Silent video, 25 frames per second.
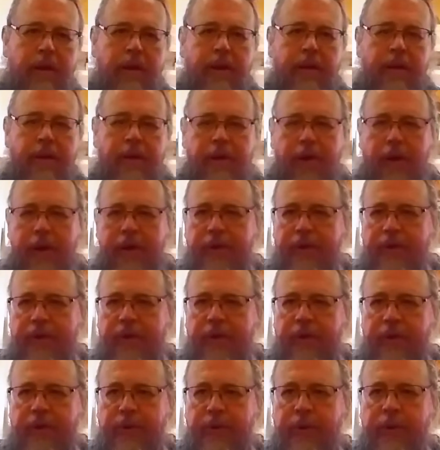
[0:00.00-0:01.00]
In the 9th
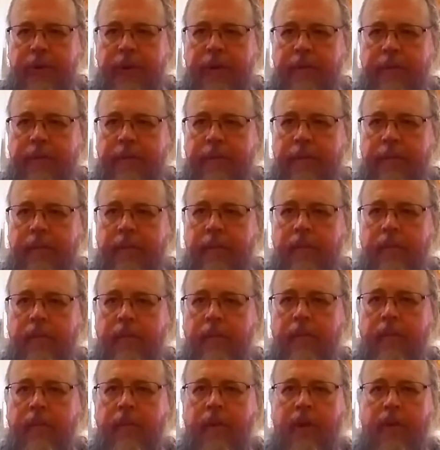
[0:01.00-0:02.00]
century,
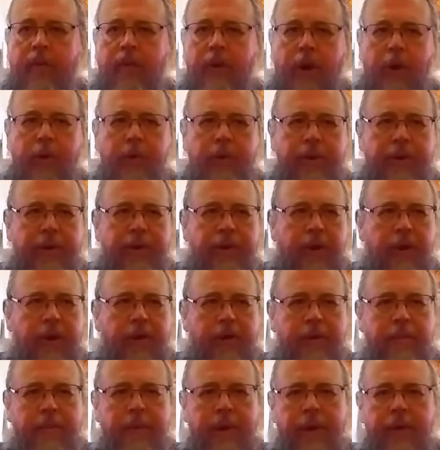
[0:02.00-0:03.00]
we already
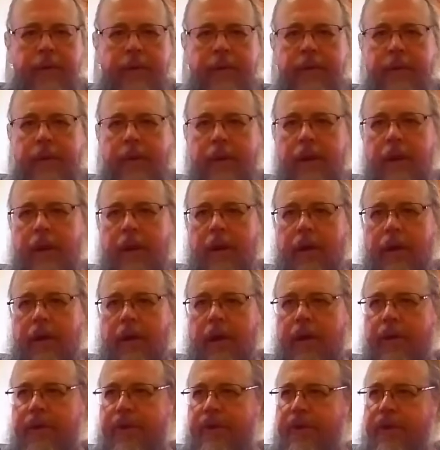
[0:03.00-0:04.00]
talked about uh,
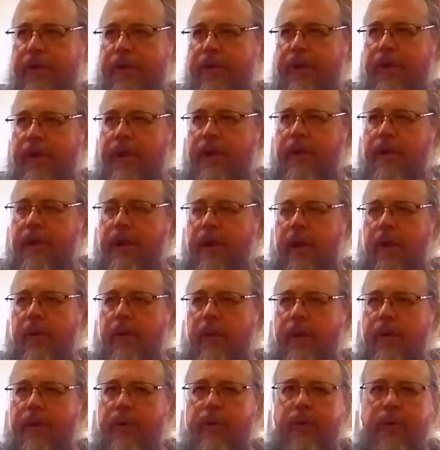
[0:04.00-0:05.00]
Constantine, how
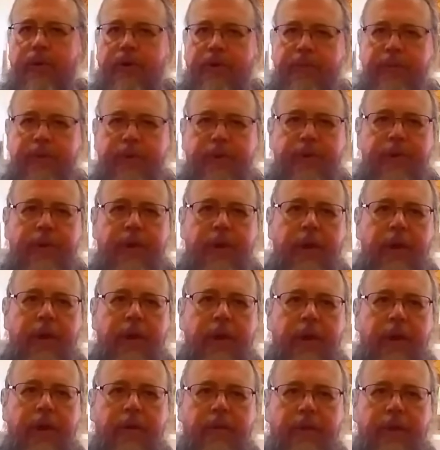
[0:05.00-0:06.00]
on Christmas
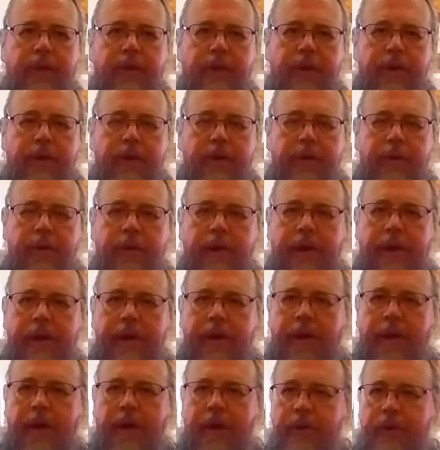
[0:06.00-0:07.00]
of the year
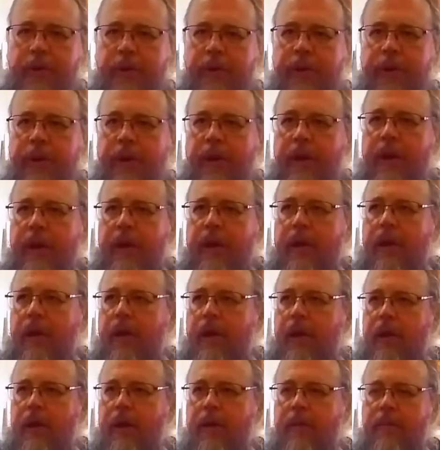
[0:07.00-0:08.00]
800,
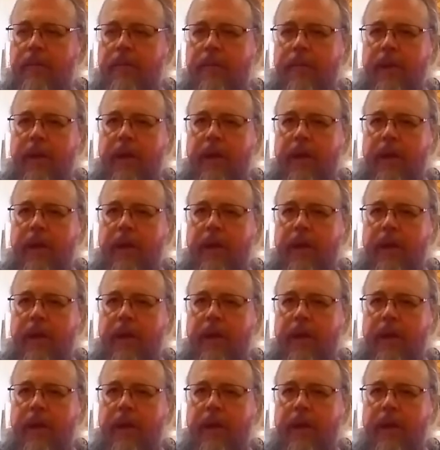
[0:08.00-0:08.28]
um,